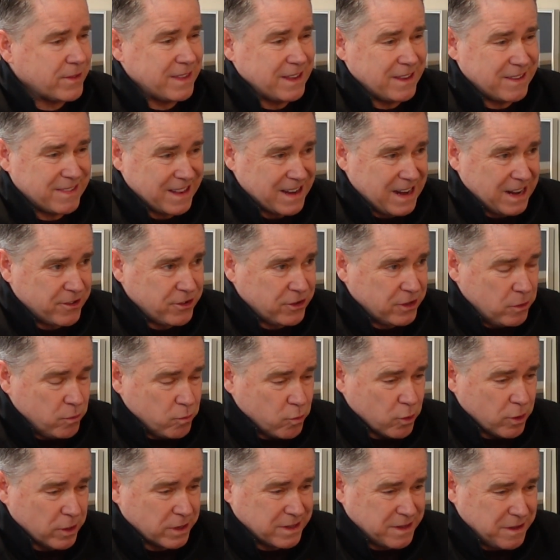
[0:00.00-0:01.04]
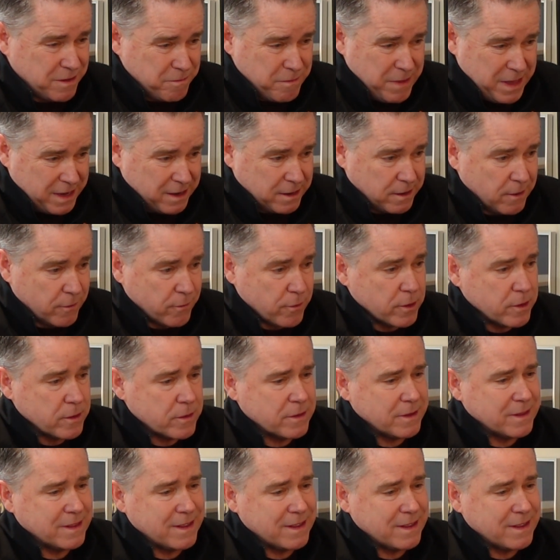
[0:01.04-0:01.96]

things that actually work to make a difference.